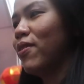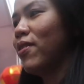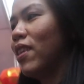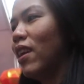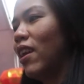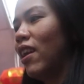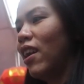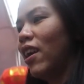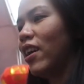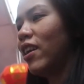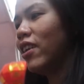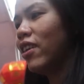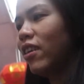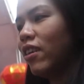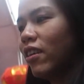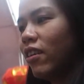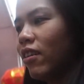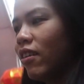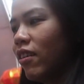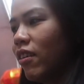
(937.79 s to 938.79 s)
The
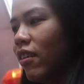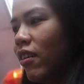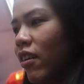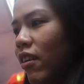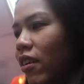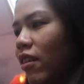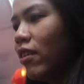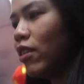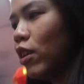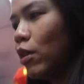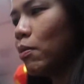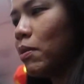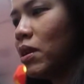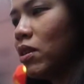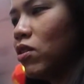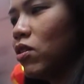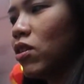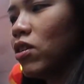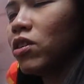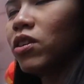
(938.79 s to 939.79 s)
lighter, that
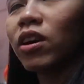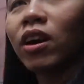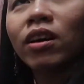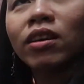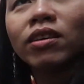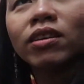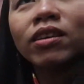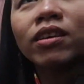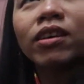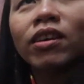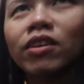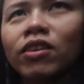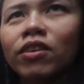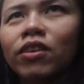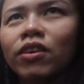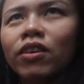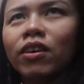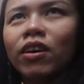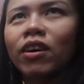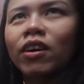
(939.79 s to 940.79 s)
means you're young and
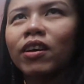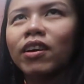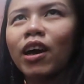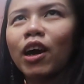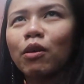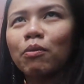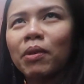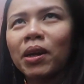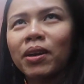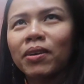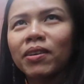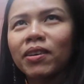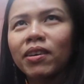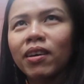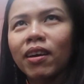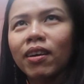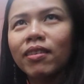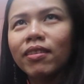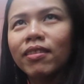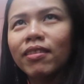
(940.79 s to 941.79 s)
you are not married
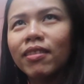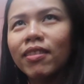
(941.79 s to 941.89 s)
yet.